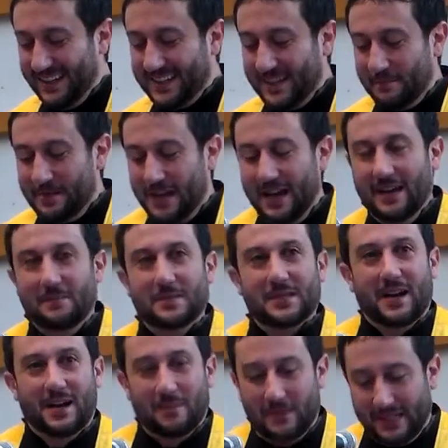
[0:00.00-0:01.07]

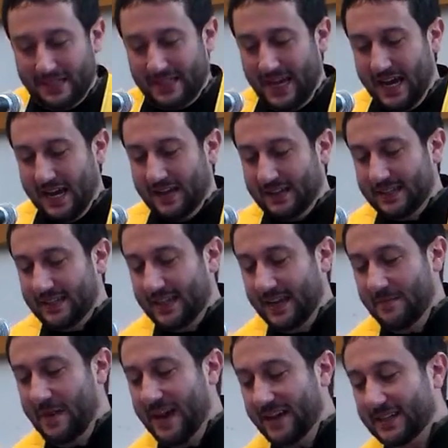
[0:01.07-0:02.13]
Sometimes our mistakes
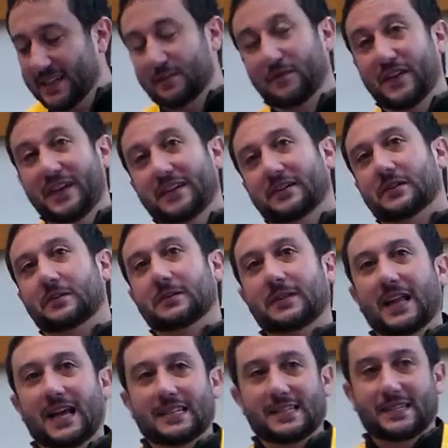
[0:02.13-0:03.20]
can make us
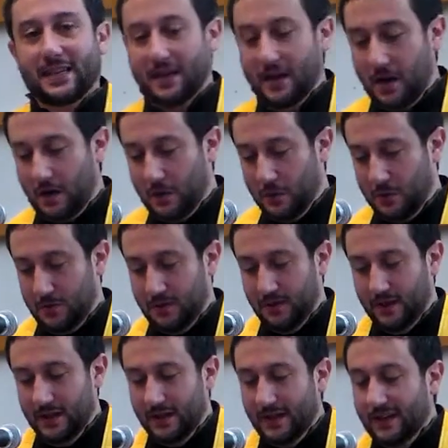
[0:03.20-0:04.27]
feel less than
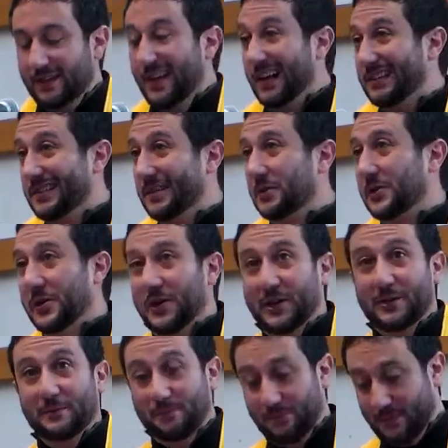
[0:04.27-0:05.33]
whole, not so
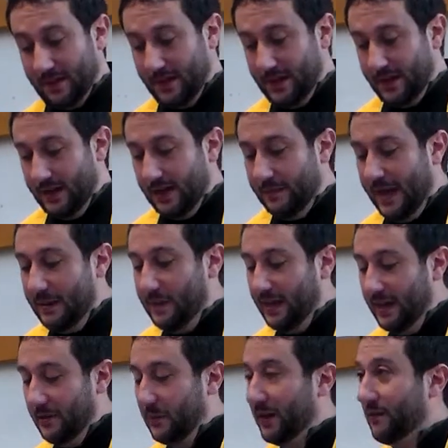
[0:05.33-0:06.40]
good.
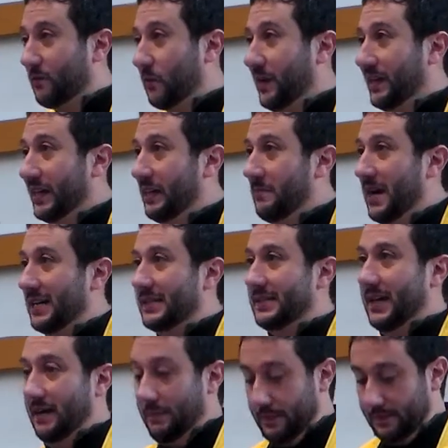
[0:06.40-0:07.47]
Maybe we've really
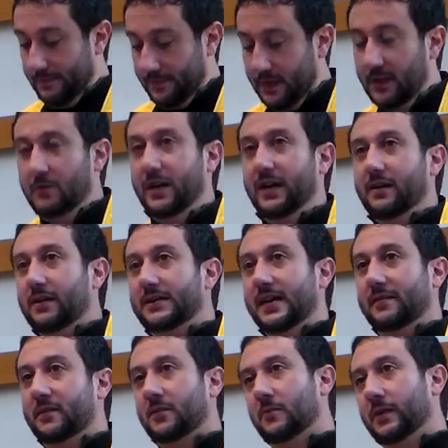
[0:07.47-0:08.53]
messed up. Who here has
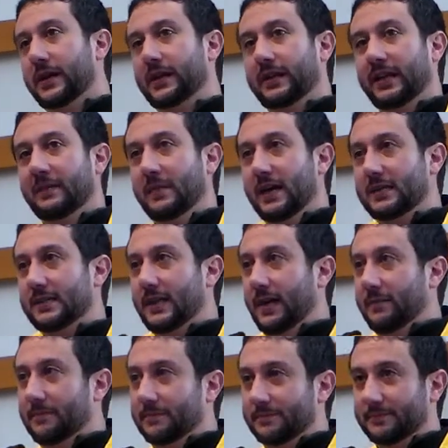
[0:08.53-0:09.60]
ever really messed
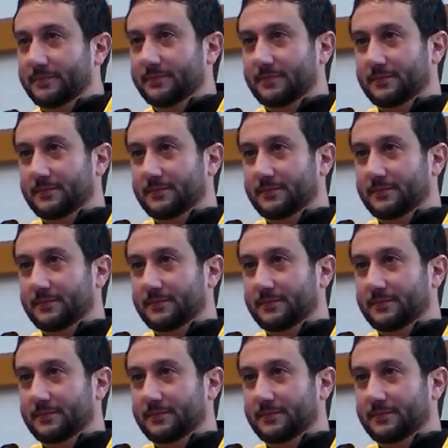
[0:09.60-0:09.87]
up?